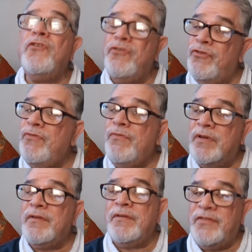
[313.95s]
you
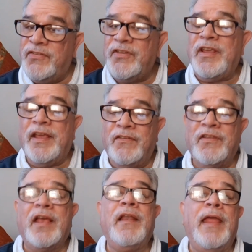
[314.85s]
can see
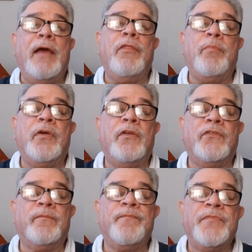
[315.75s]
exactly how the
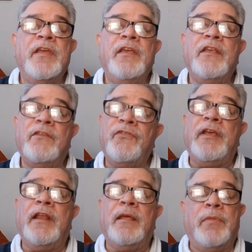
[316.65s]
person is
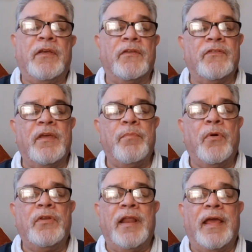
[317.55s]
feeling because of their
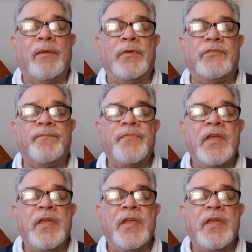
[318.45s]
body language.